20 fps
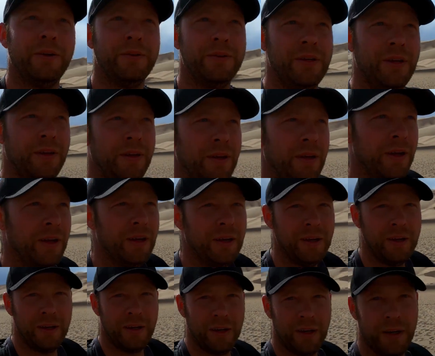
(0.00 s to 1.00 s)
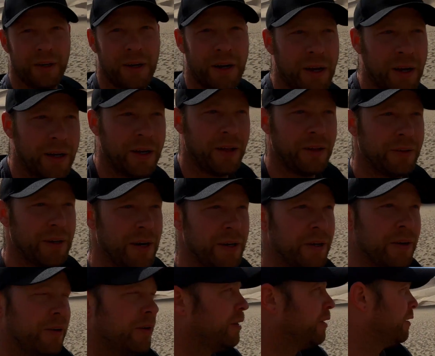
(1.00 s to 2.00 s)
Dunes in
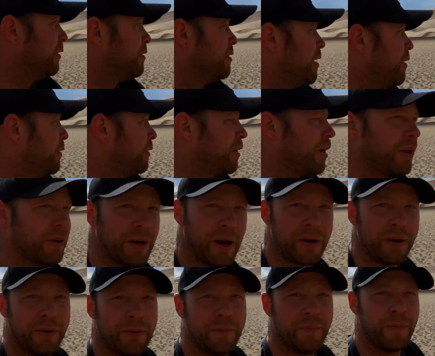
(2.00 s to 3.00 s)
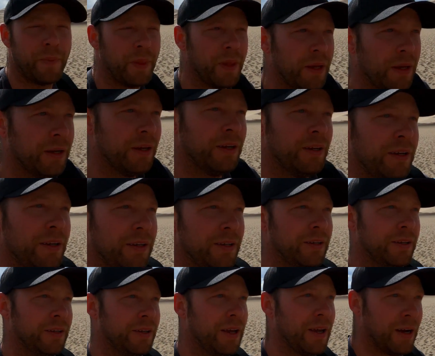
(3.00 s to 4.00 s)
Colorado, in southern Colorado.
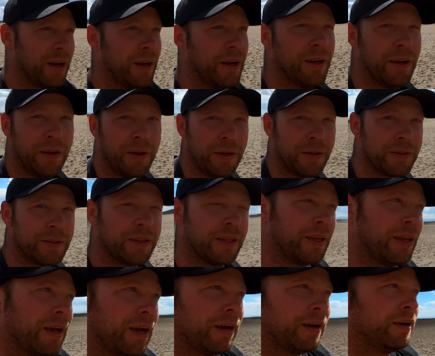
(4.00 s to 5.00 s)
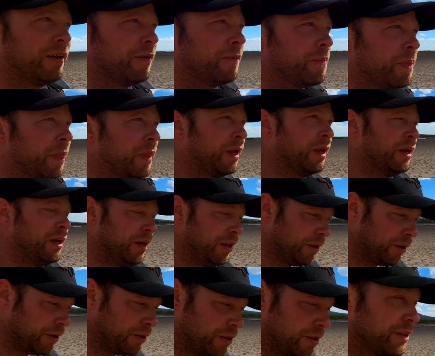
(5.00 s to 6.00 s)
Yeah, it's the
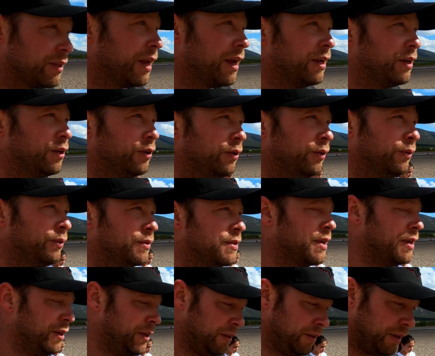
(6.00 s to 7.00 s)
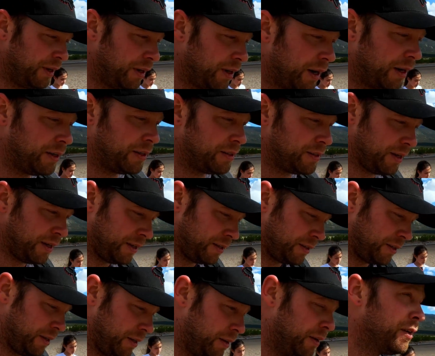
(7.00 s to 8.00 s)
largest sand dunes in the United
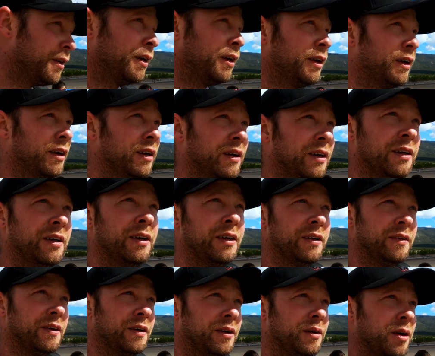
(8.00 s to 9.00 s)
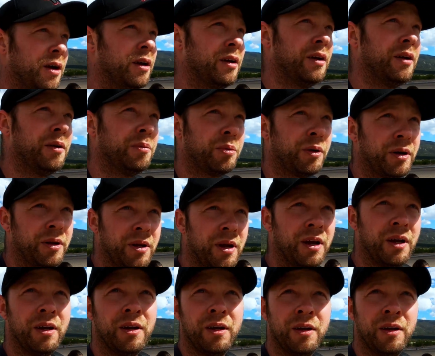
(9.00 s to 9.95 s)
States. They're pretty